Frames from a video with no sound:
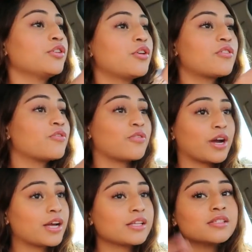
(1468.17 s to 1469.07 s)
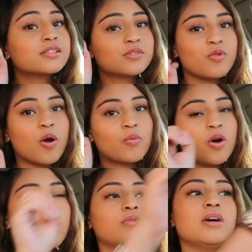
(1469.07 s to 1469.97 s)
Your friends, quote,
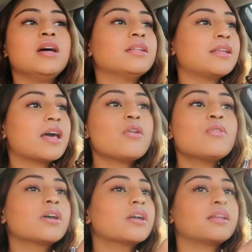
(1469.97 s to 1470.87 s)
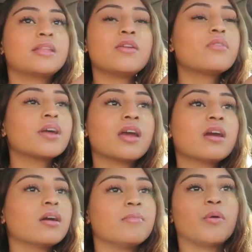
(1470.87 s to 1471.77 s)
quote, they don't
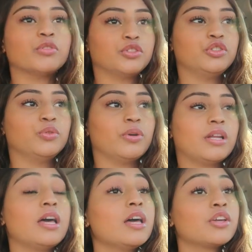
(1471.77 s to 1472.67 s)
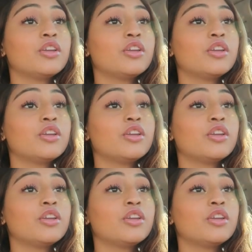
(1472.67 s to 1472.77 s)
care about what you're doing.